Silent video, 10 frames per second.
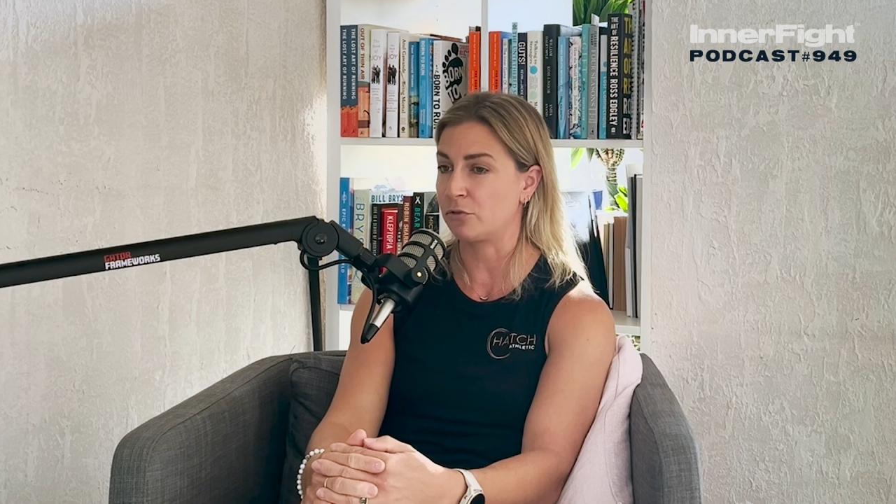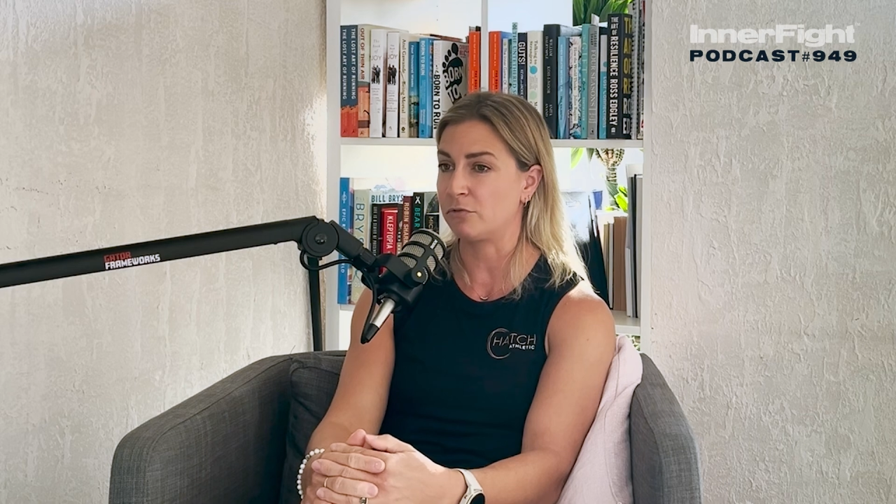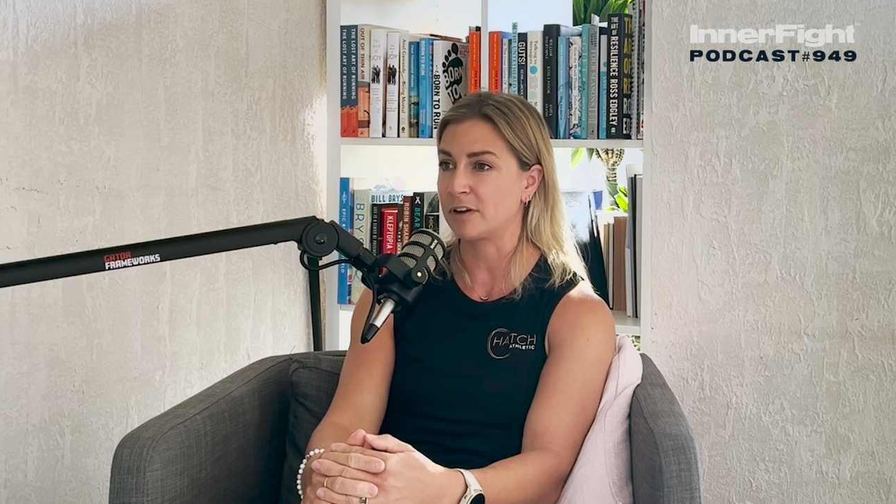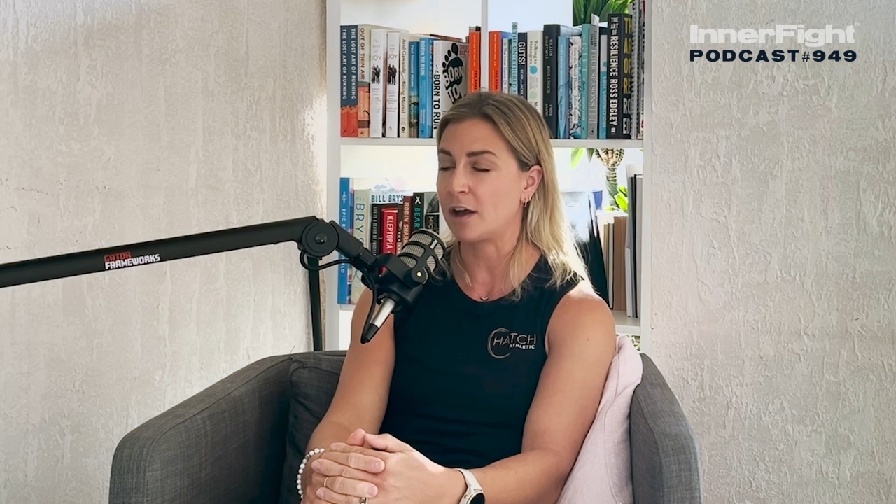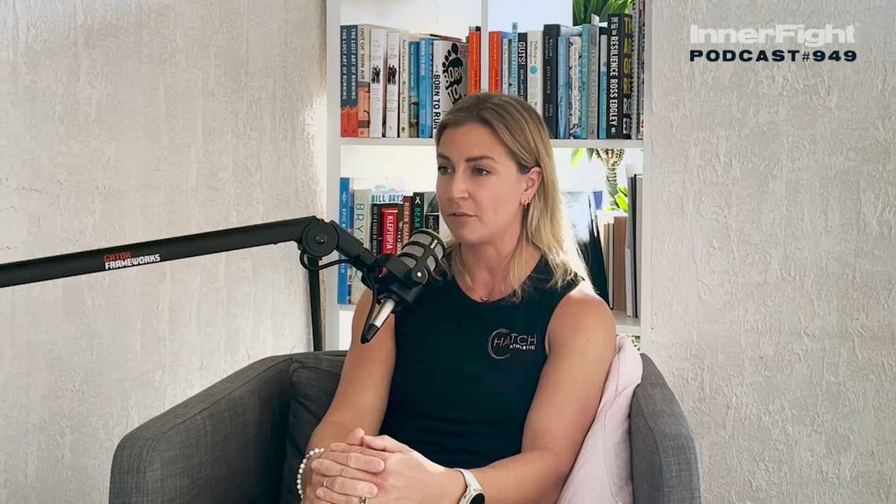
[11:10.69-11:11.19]

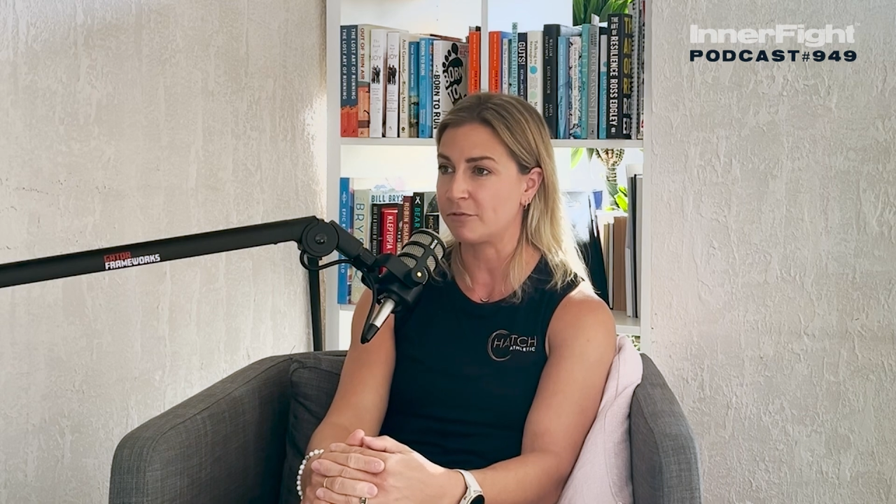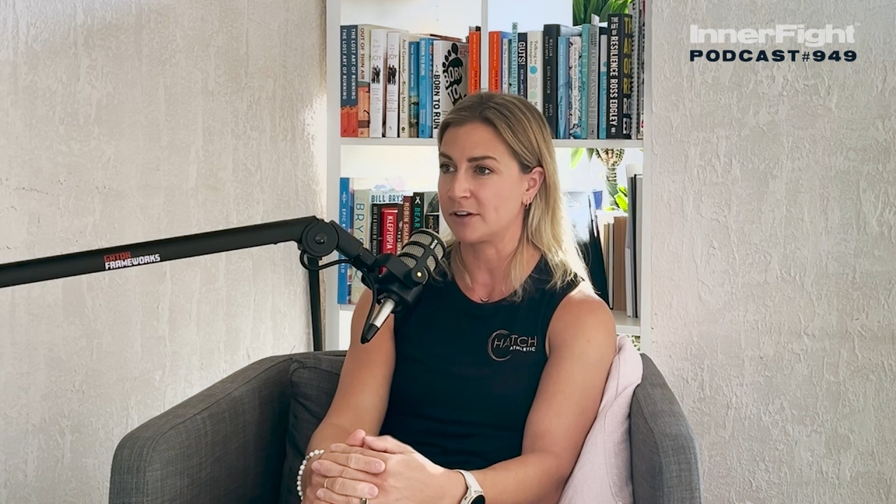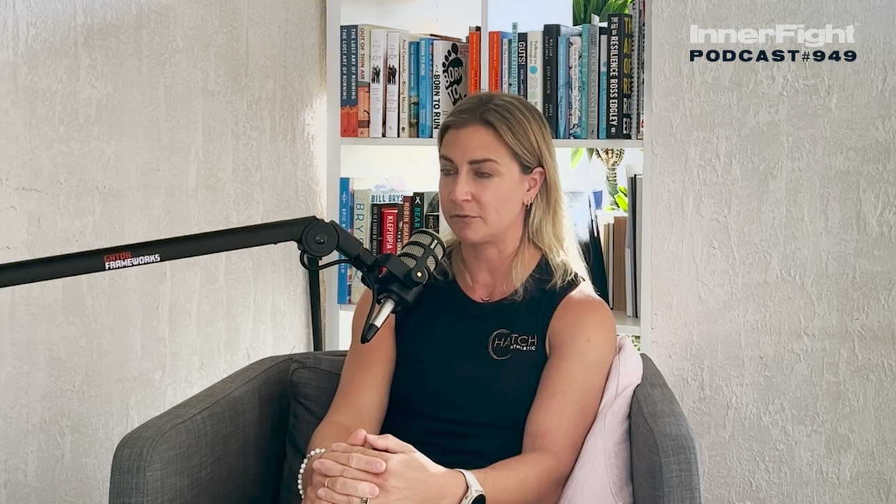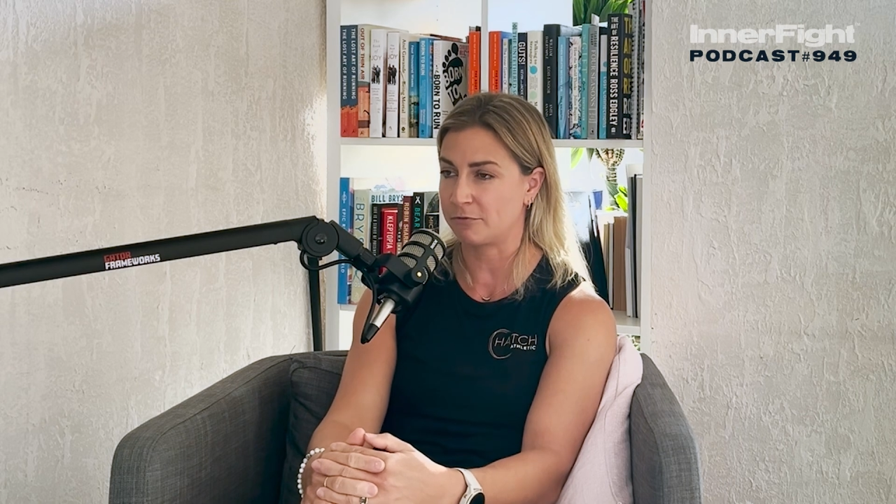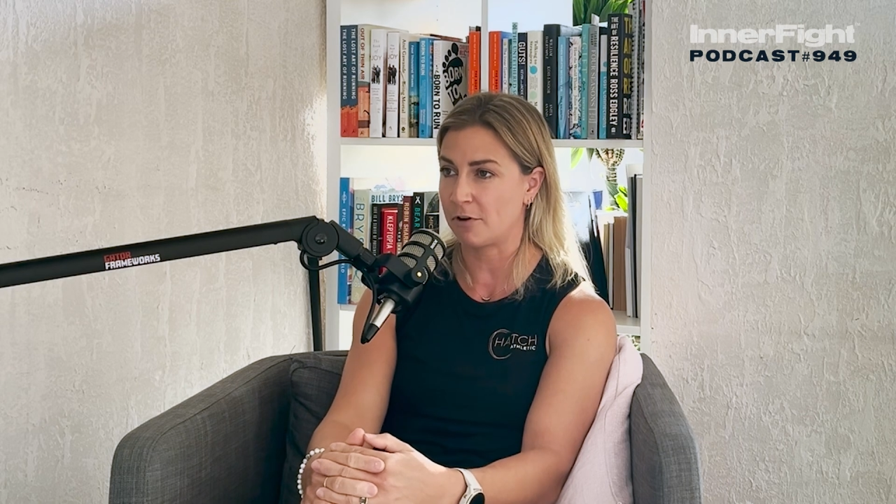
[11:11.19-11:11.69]
or
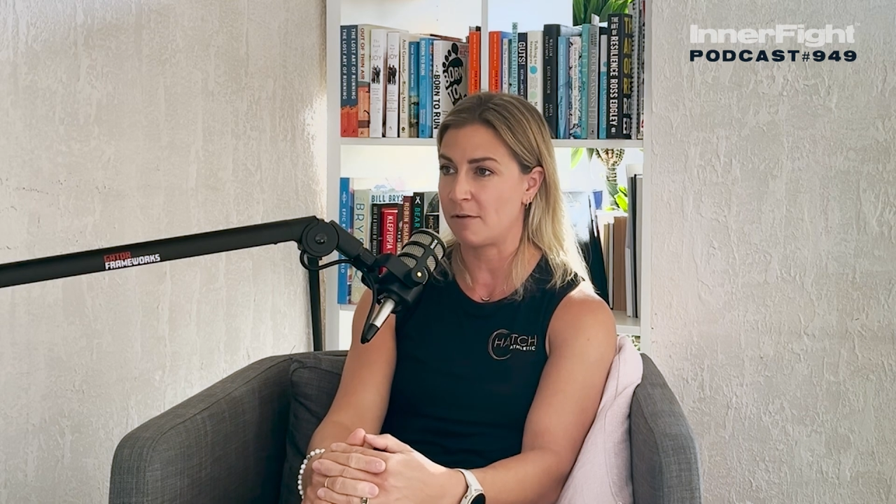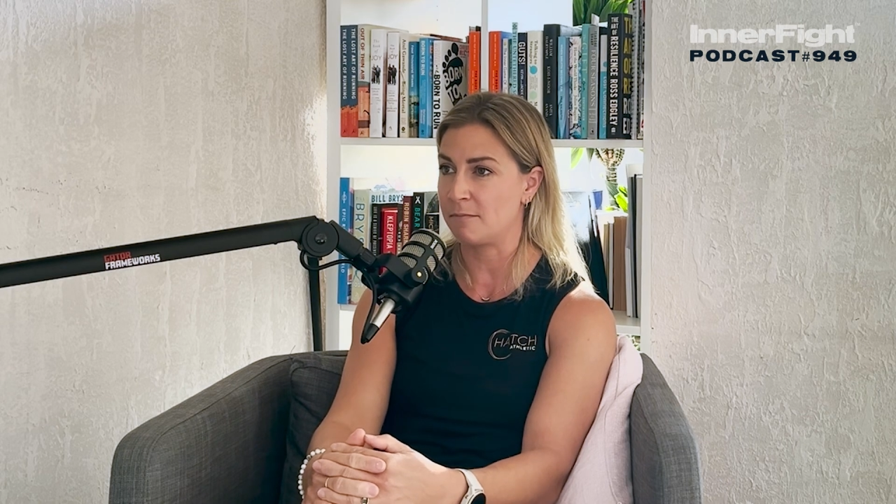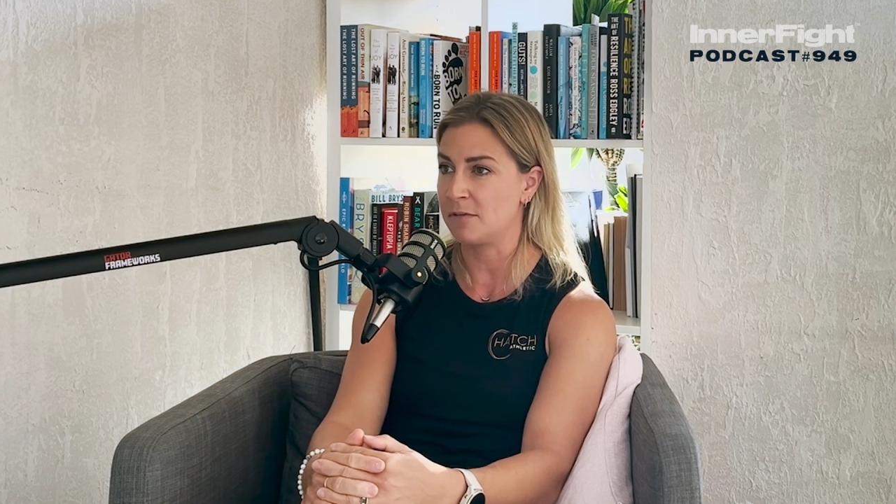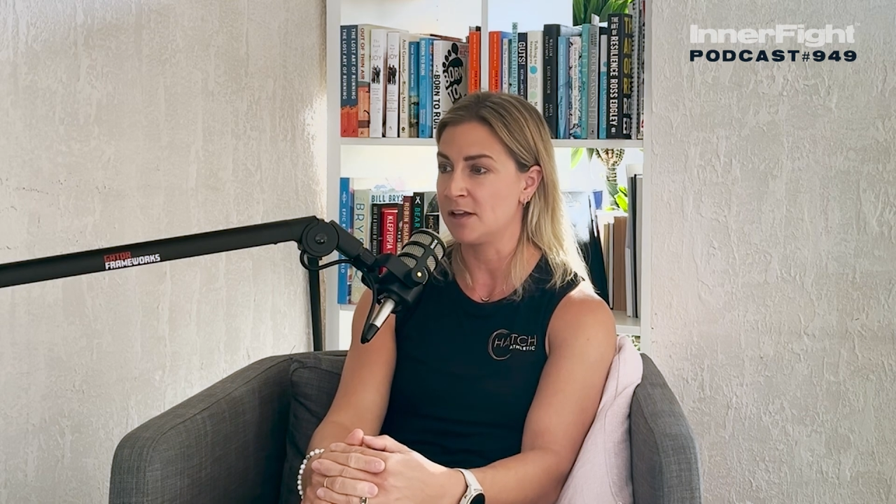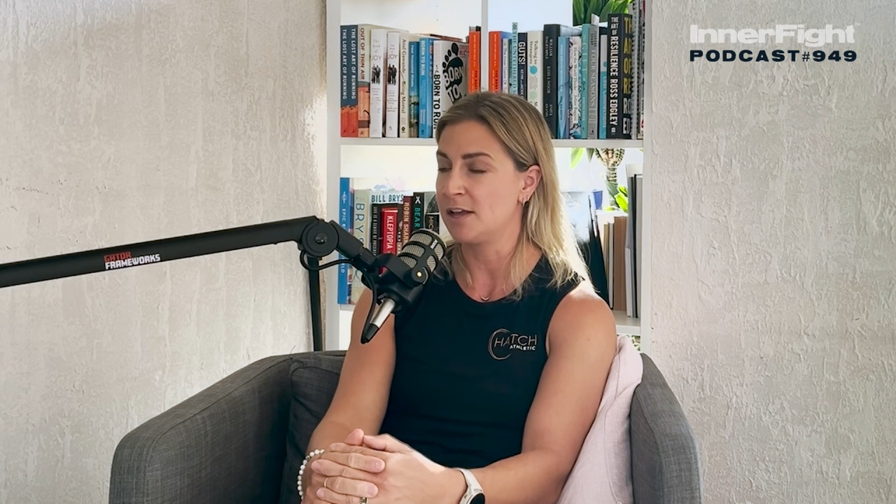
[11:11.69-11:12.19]
recovering from